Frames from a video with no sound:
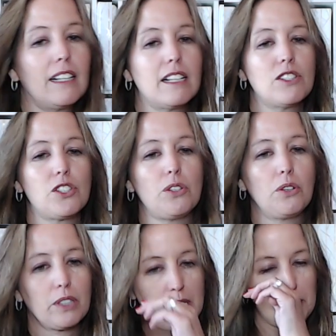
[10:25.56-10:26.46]
into
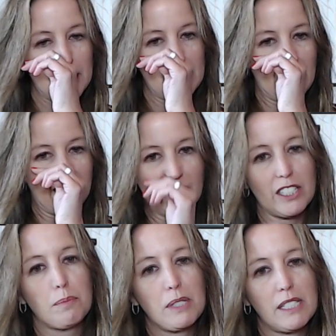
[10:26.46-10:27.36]
Christmas now that
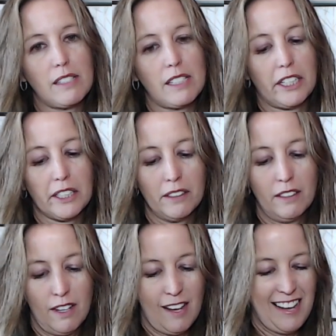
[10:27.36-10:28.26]
Christmas is here.
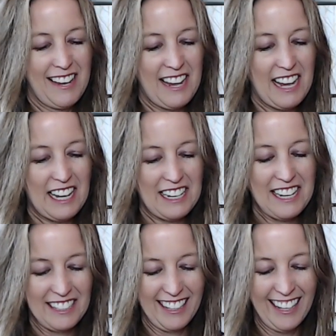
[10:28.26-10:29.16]
And